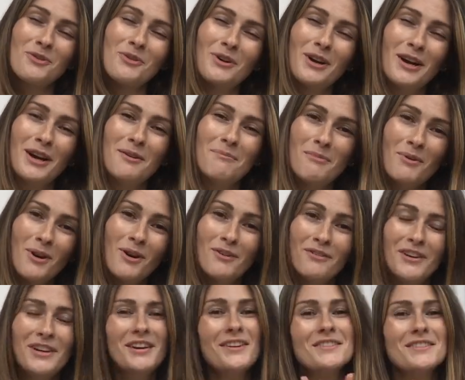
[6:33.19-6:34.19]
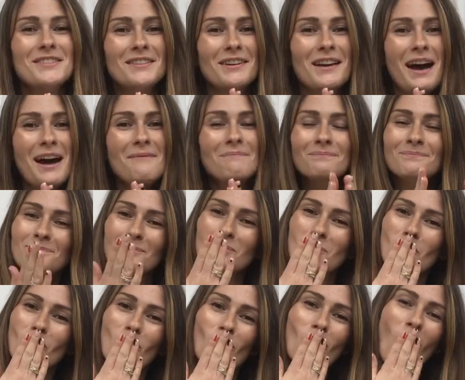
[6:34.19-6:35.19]
for more videos to come.
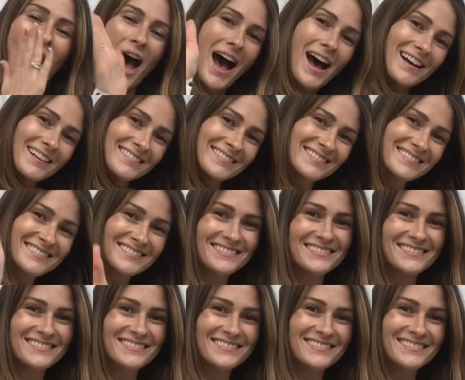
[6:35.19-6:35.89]
Mwah.